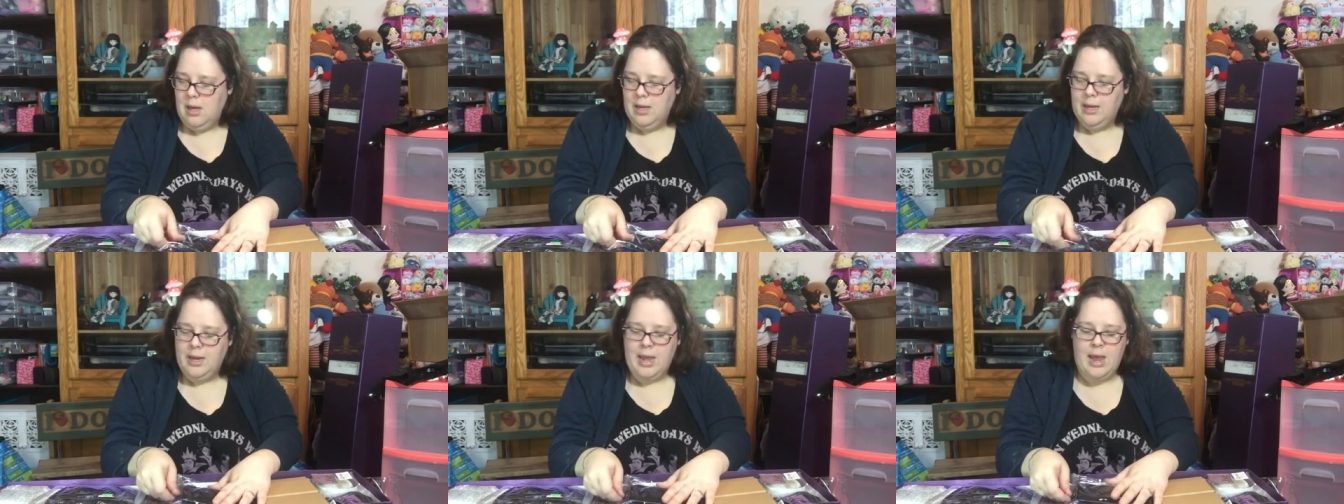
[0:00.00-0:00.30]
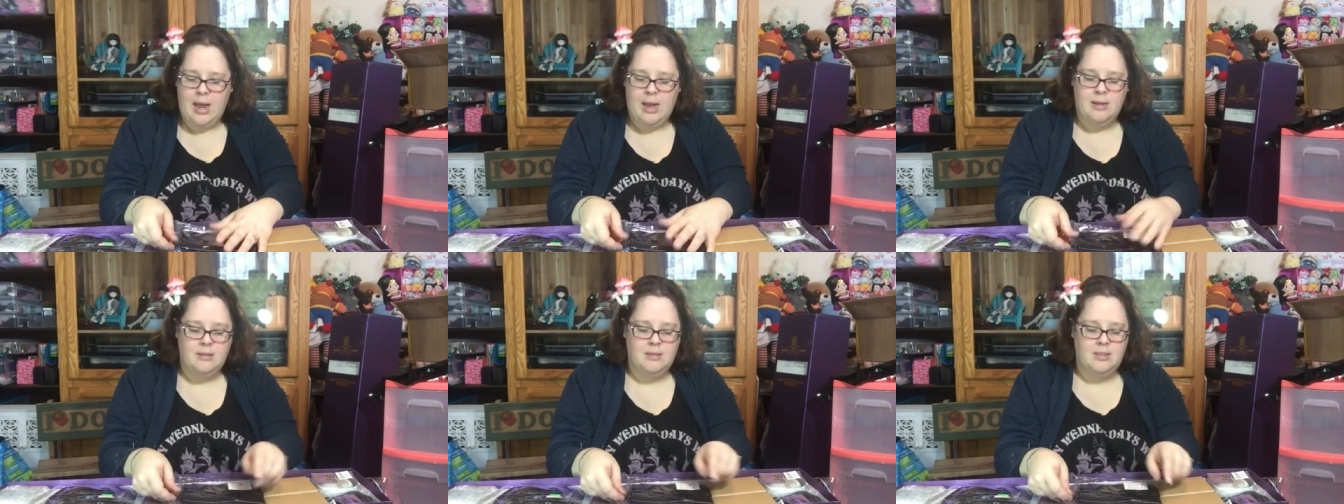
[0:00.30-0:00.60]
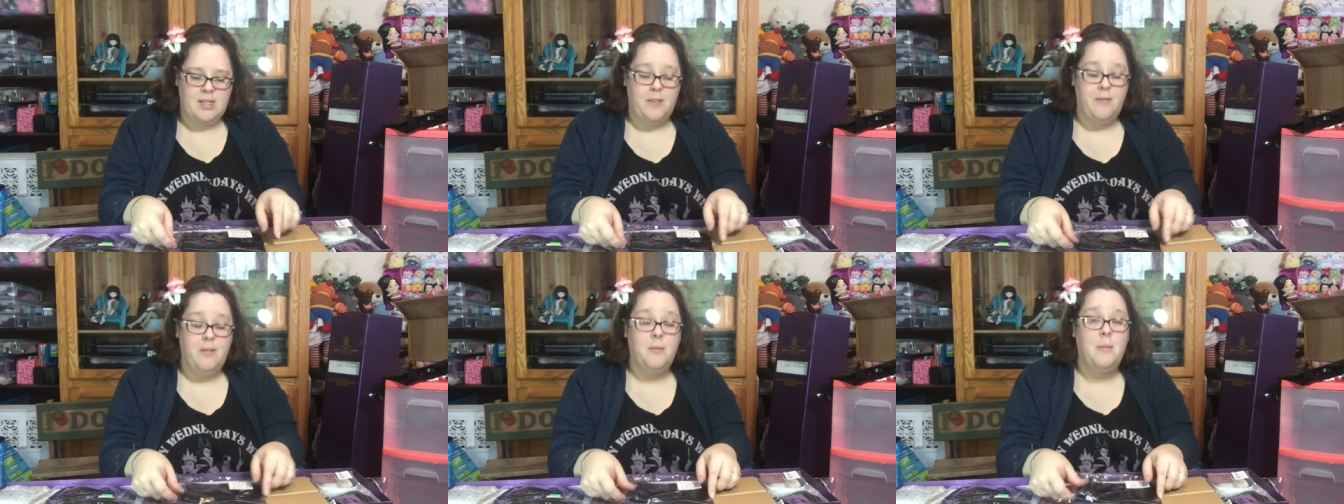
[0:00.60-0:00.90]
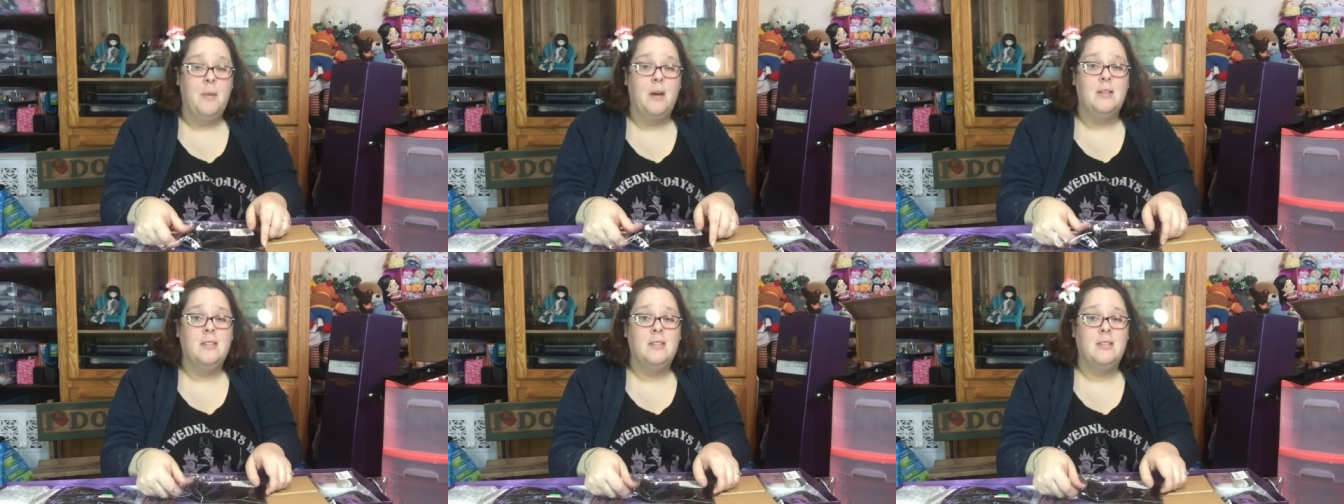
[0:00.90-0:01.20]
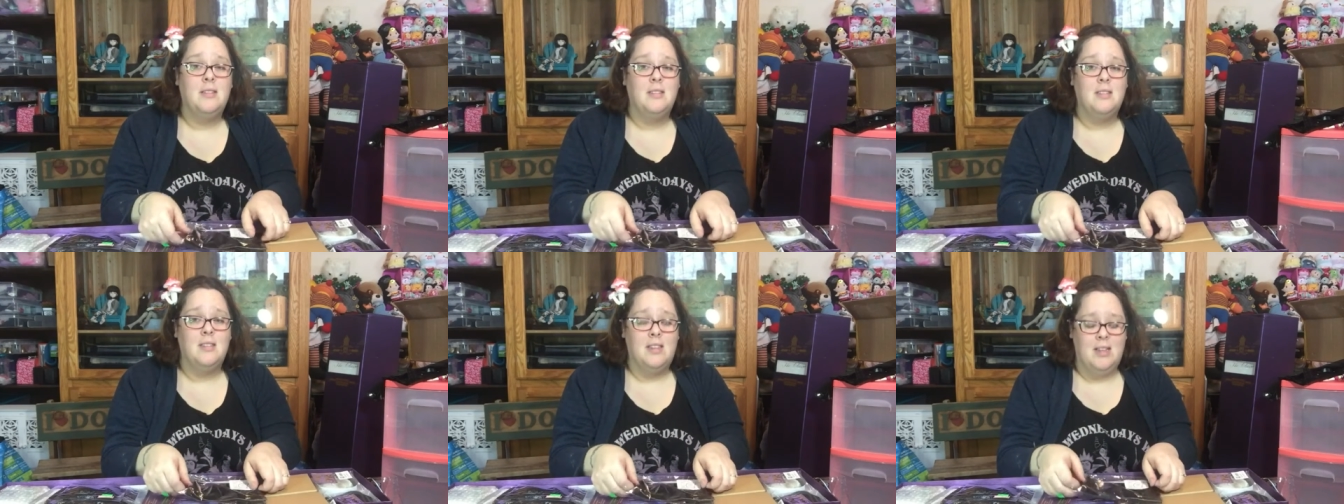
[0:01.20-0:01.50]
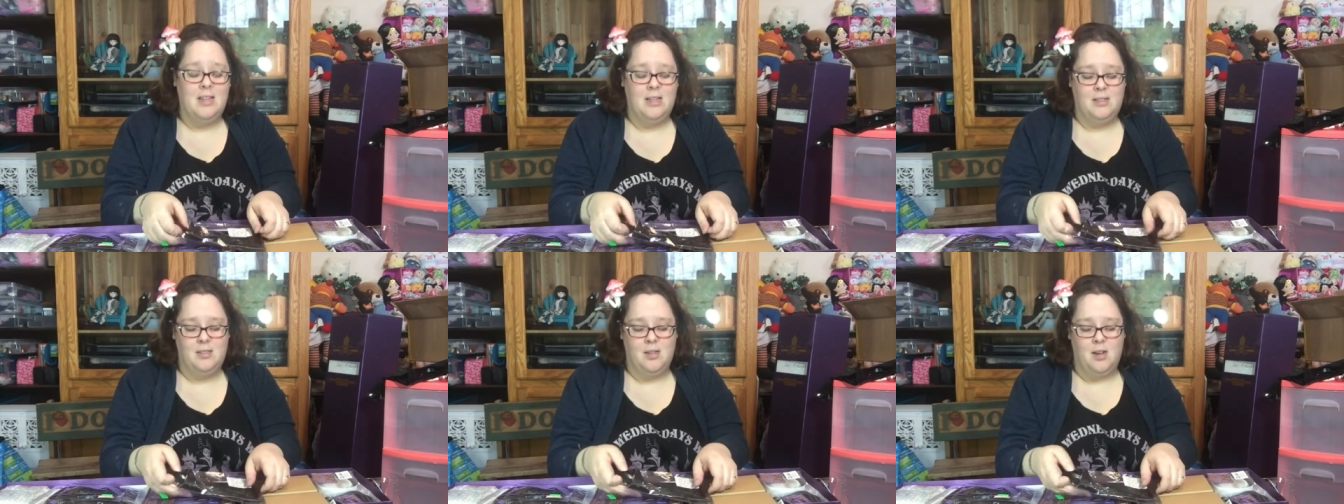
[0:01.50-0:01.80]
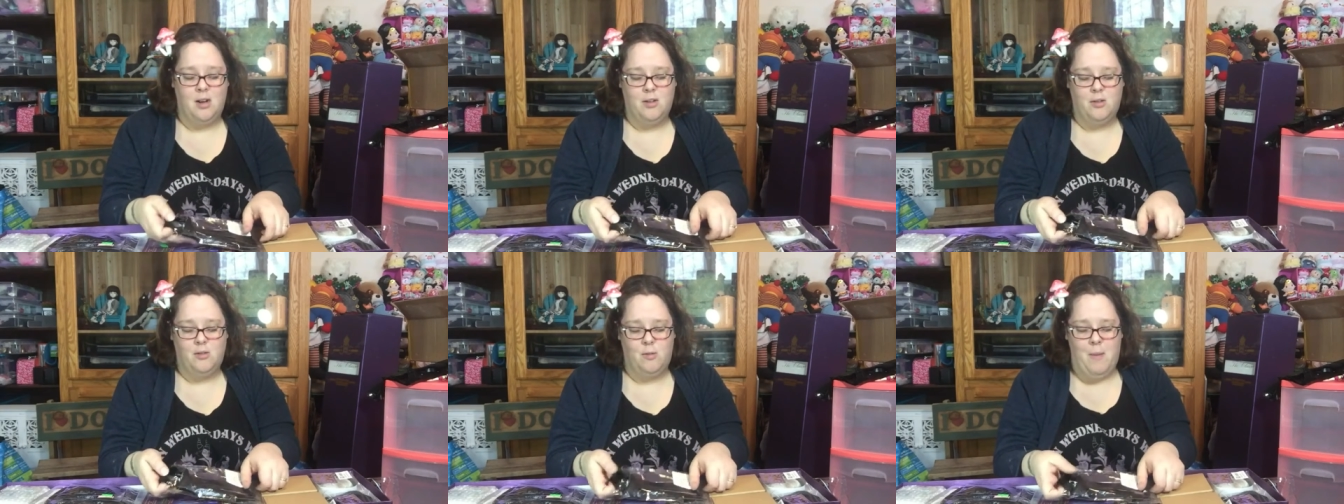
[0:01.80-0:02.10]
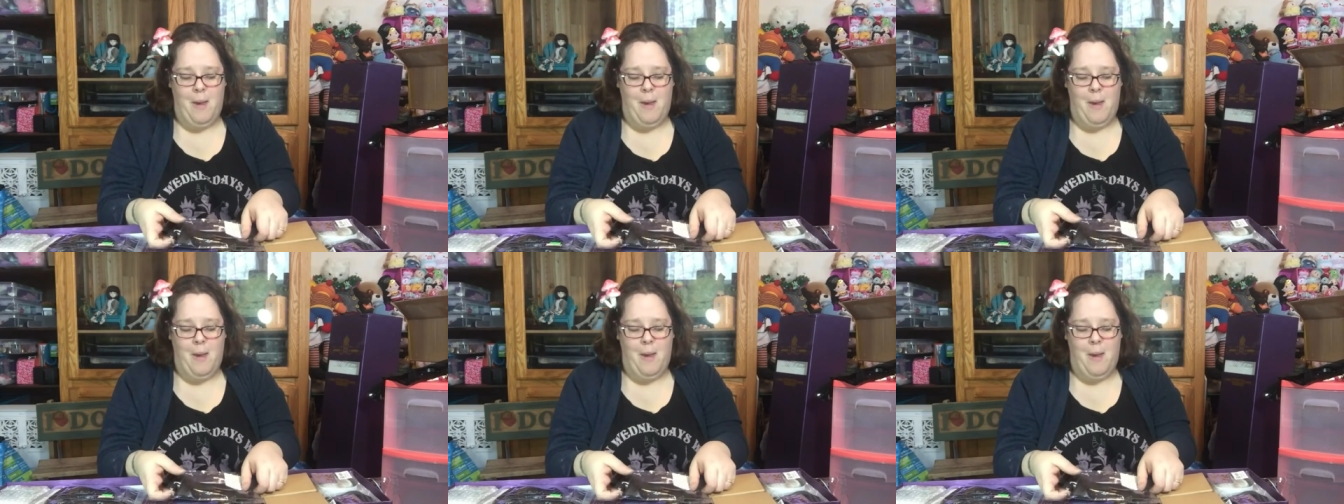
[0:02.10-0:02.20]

Again, seven months, it's hard to